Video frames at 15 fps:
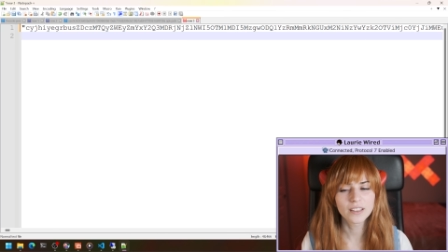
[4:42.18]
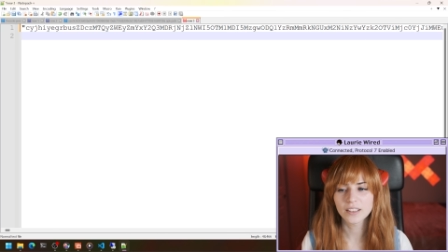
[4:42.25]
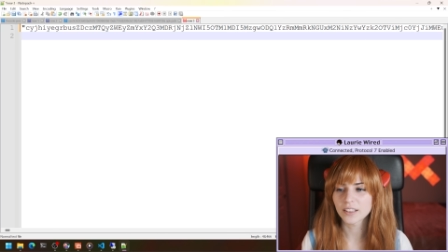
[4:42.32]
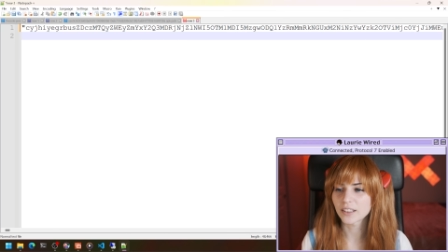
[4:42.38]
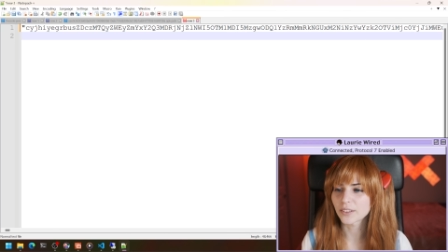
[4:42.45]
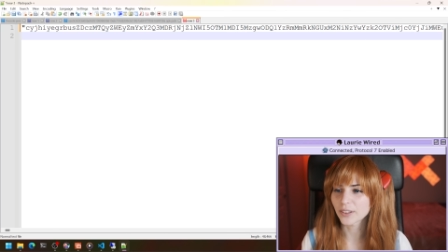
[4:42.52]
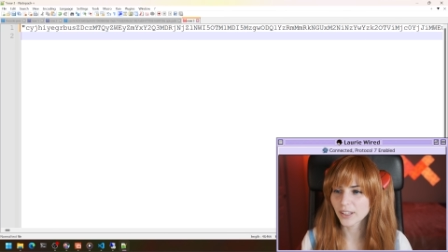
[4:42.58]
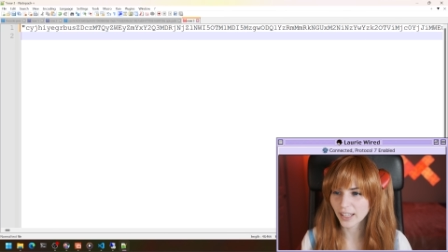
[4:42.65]

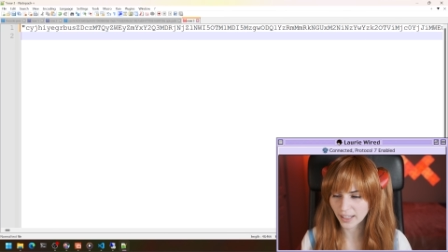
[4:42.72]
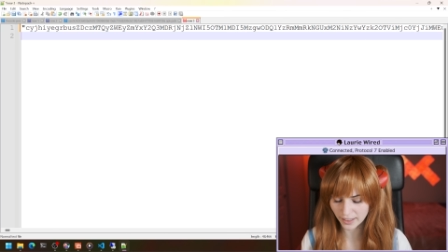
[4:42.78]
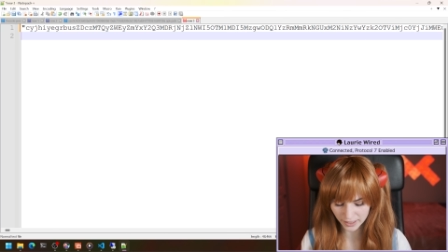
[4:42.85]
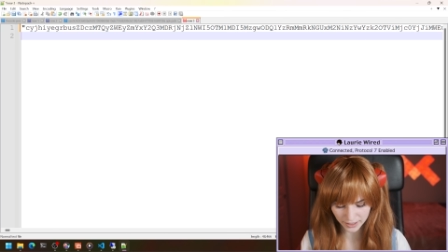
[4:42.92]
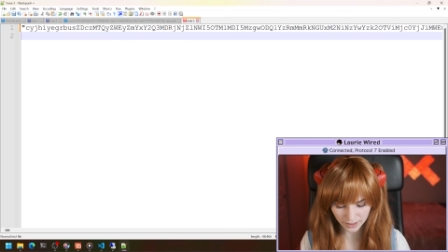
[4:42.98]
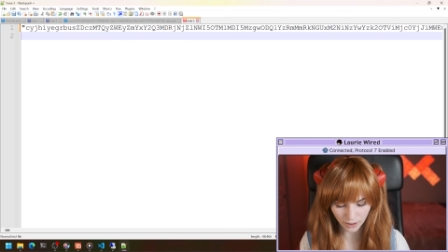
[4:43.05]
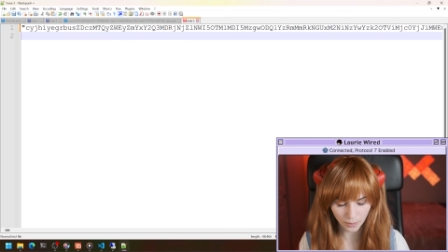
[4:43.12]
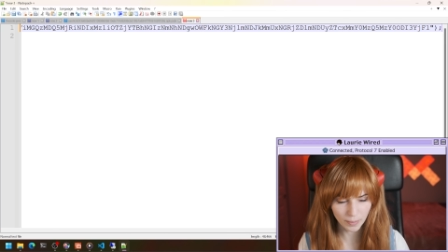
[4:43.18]
Okay,
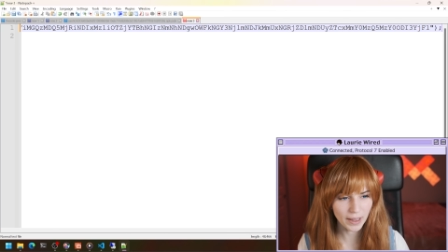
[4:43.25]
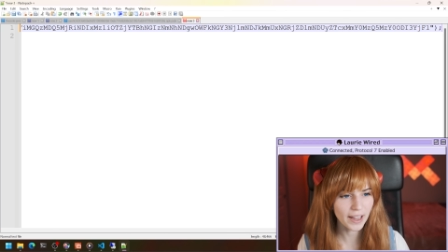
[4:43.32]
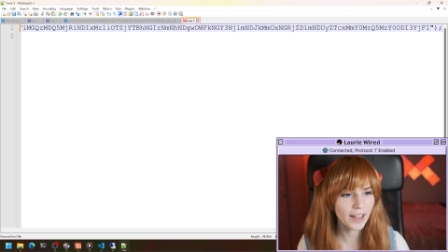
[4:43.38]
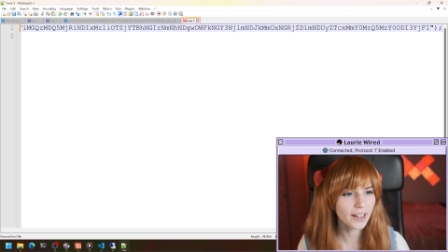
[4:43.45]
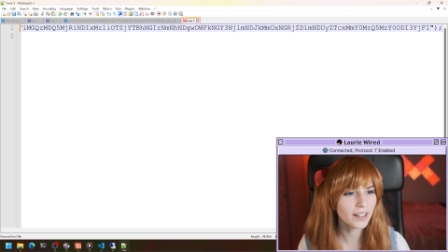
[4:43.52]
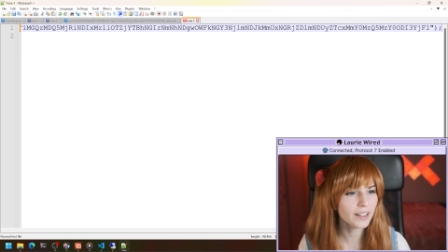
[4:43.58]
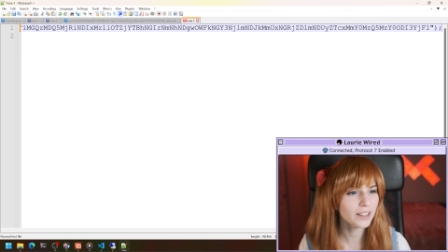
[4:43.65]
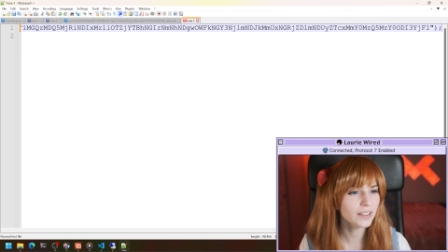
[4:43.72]
let's go
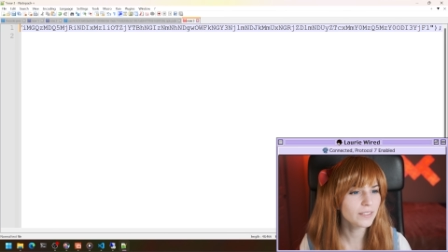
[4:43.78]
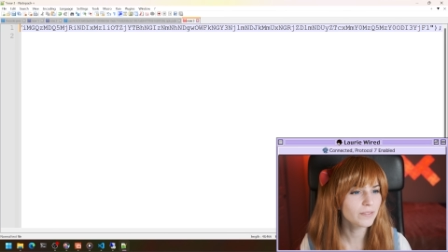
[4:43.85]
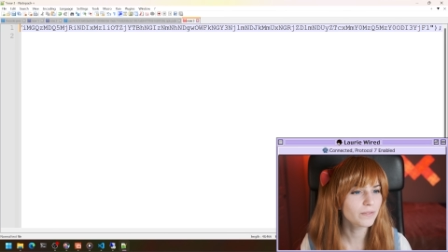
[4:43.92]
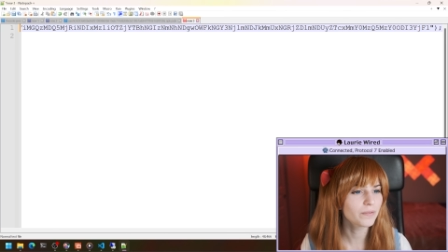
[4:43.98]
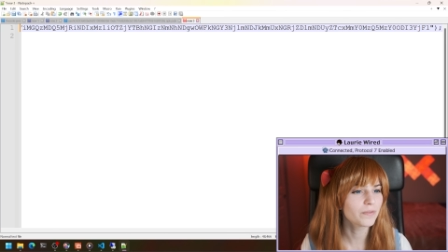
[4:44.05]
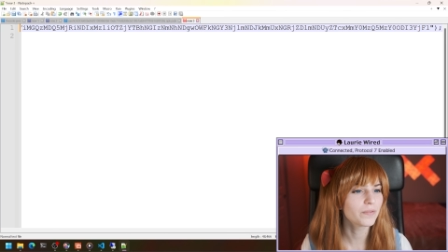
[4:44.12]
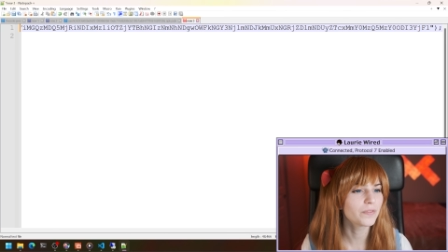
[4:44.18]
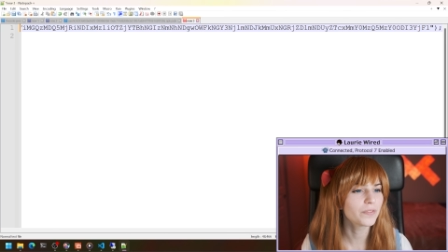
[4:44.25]
back.
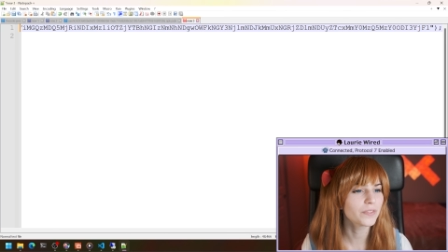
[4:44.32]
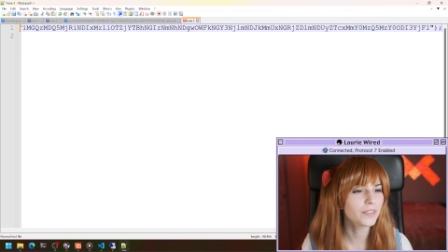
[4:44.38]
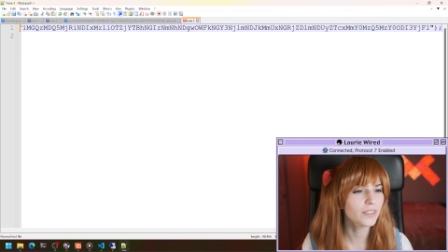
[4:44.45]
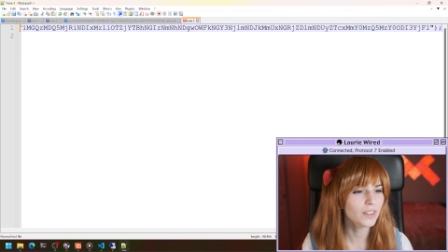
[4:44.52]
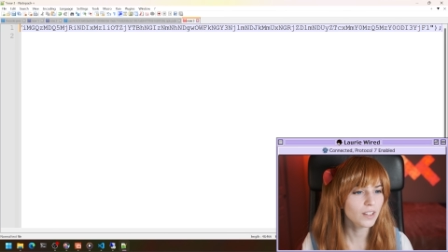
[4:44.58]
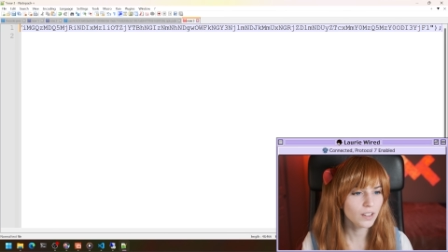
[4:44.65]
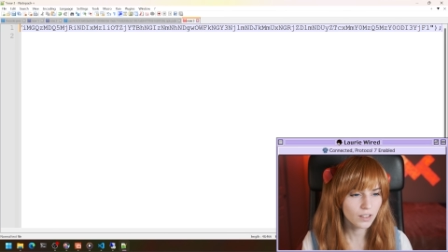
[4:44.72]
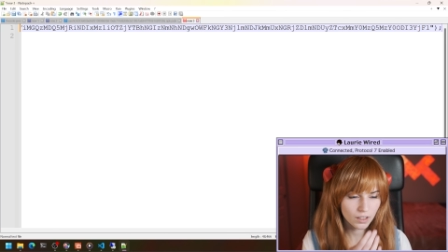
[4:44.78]

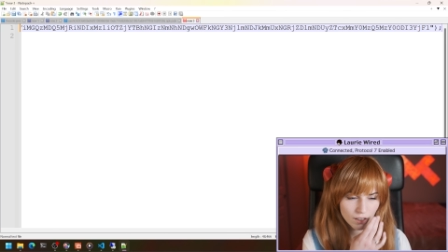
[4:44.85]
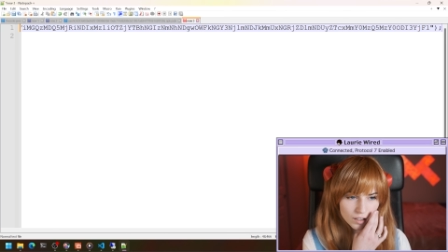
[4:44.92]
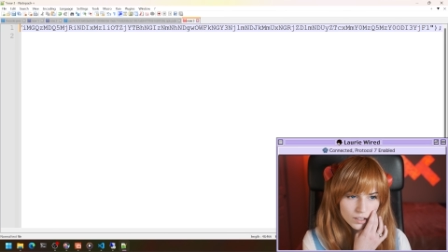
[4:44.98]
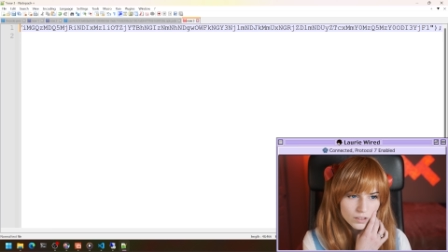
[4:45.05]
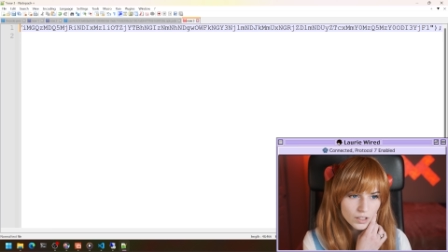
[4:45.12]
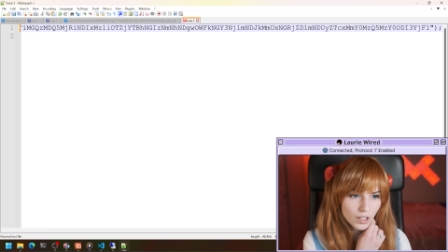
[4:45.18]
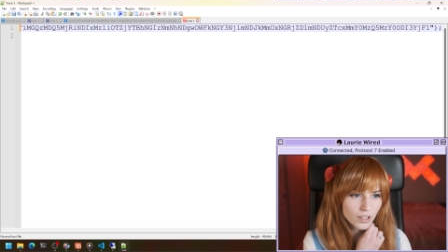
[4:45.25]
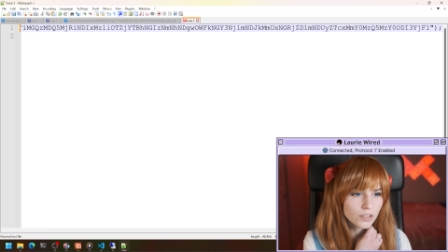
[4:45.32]

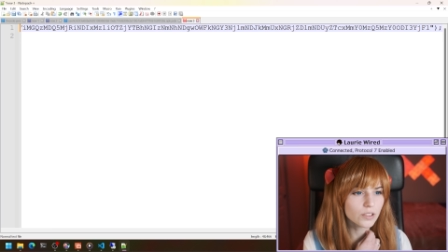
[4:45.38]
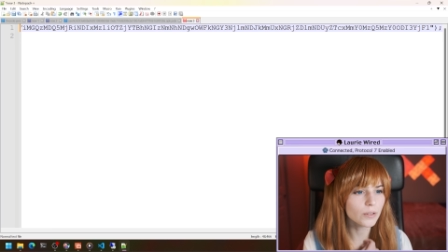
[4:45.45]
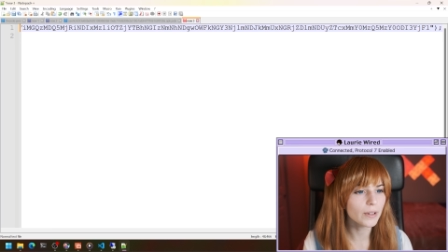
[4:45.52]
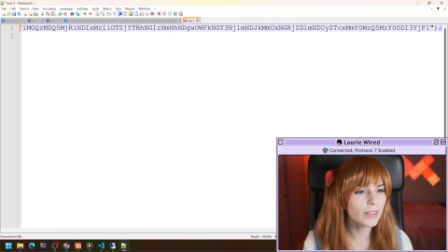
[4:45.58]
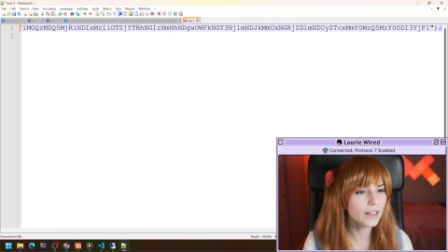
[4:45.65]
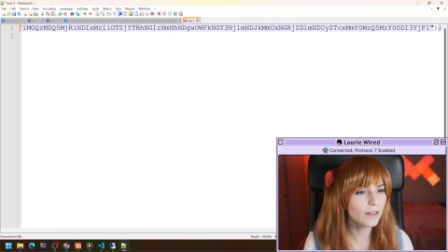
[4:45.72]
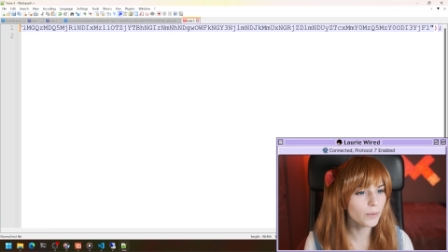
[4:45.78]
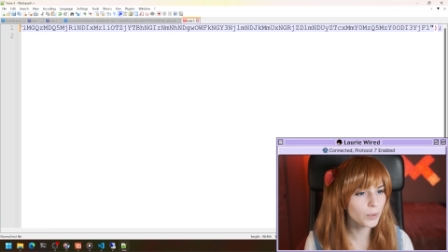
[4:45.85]
Okay, so I
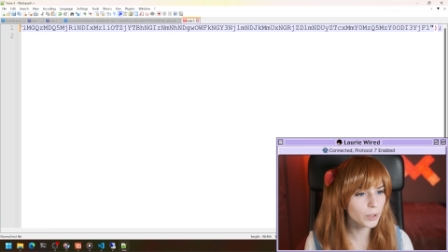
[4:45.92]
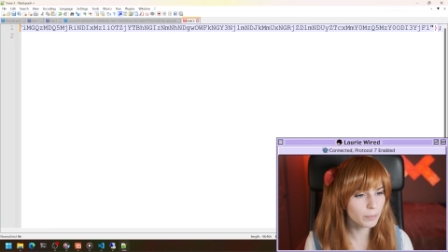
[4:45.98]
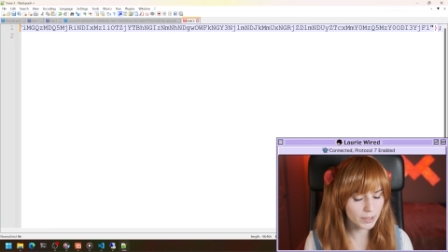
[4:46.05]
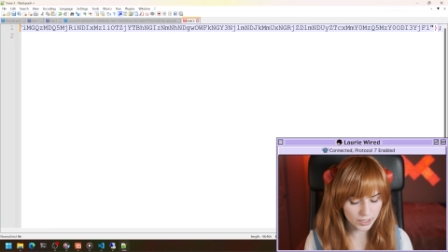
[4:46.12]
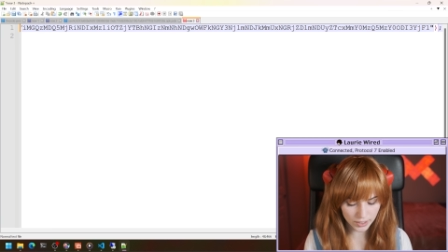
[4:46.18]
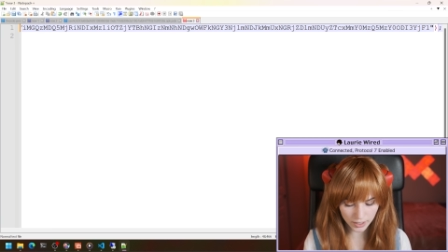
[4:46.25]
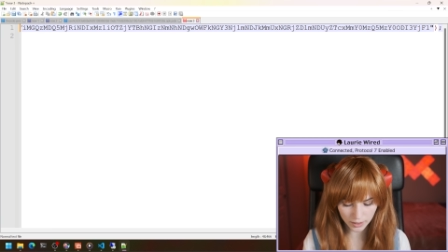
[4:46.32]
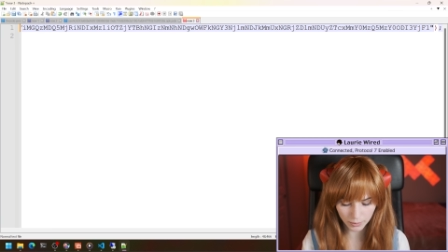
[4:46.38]
think
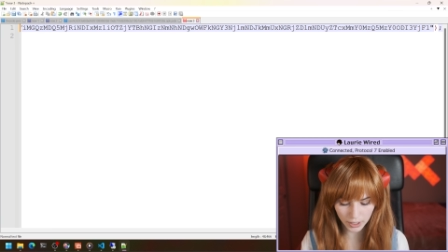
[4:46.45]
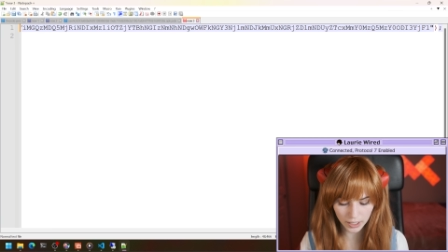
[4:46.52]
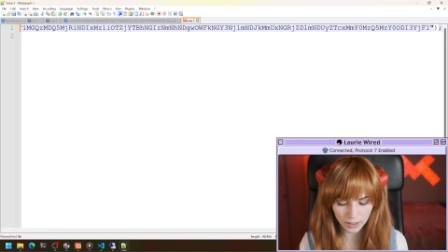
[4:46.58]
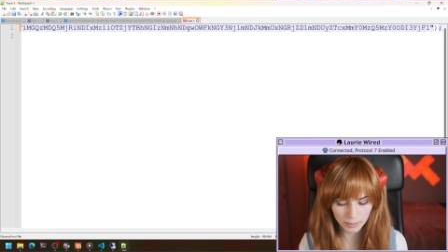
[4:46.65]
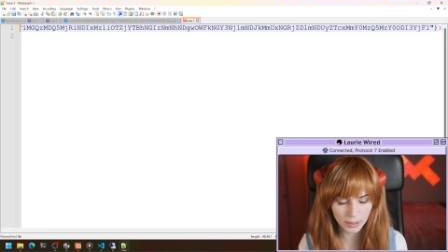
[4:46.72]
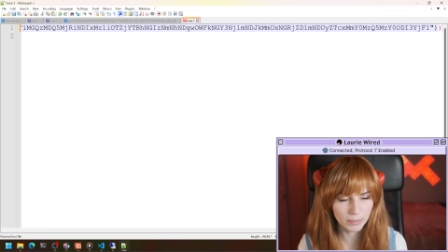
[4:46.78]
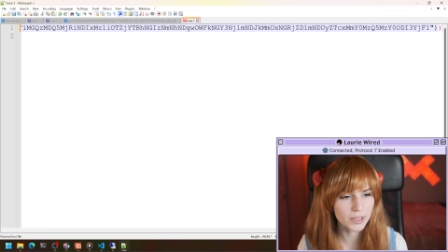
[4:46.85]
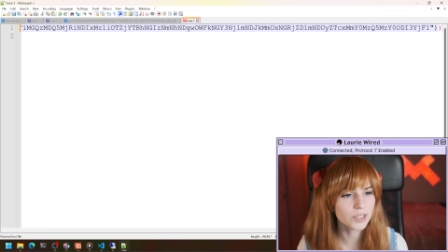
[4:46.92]
we're gonna
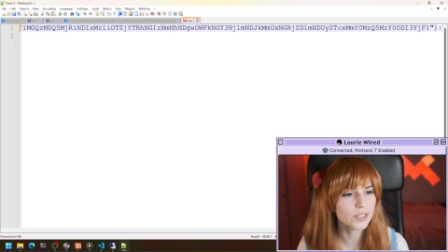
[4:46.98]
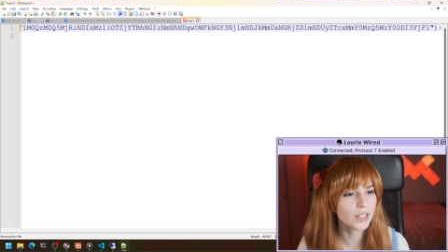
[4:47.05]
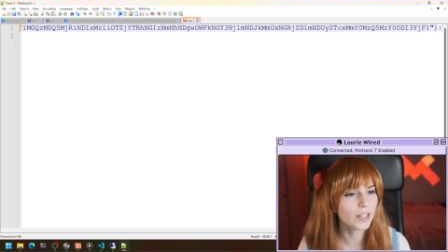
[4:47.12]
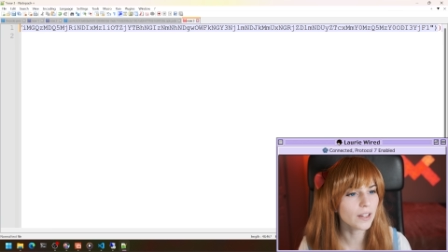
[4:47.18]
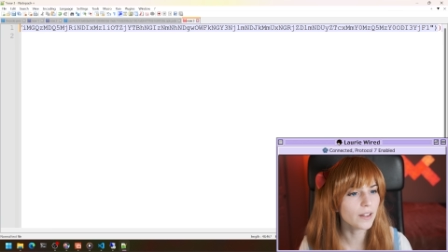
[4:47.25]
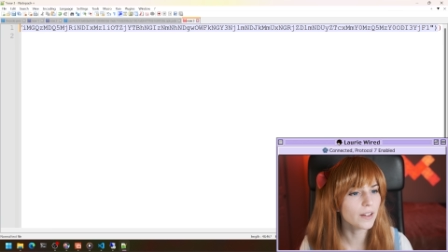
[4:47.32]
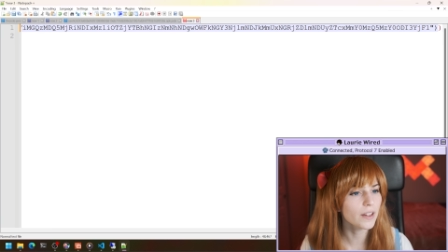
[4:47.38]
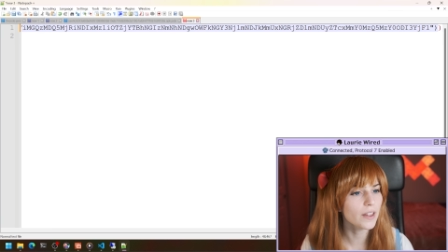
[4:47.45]
be
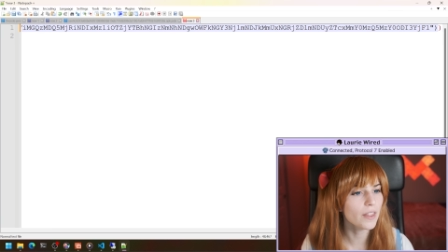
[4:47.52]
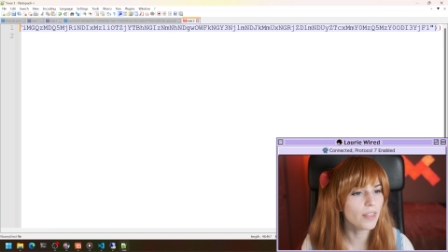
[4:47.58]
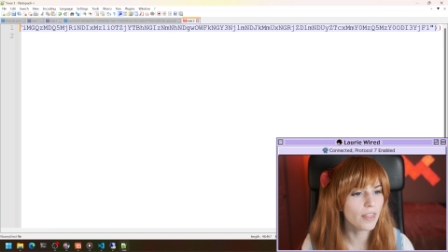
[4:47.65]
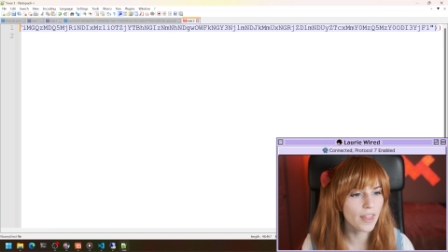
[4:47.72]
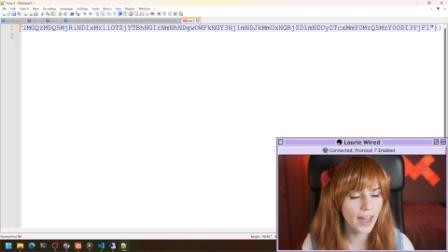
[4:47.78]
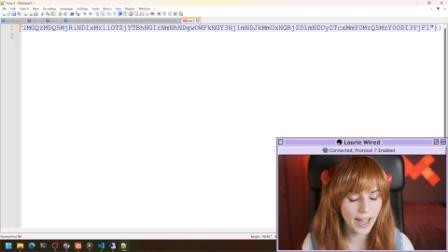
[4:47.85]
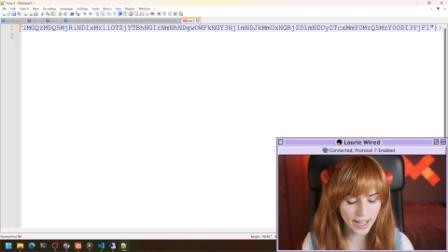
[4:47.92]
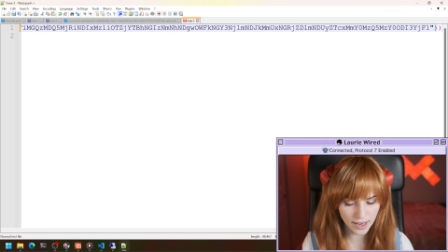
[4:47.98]
missing
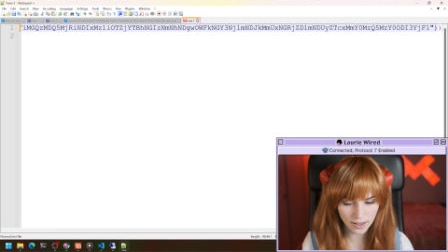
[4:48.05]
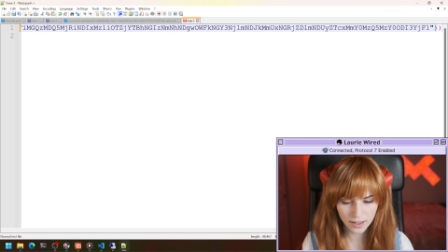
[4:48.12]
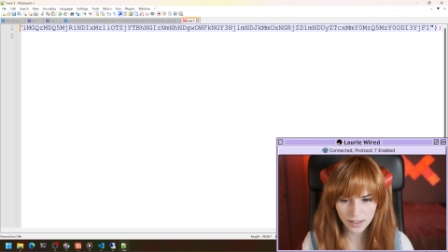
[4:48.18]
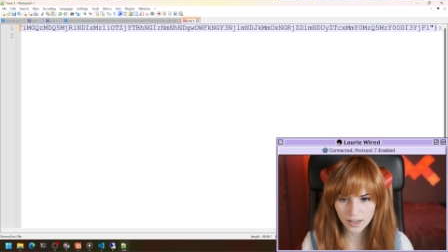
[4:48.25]
that.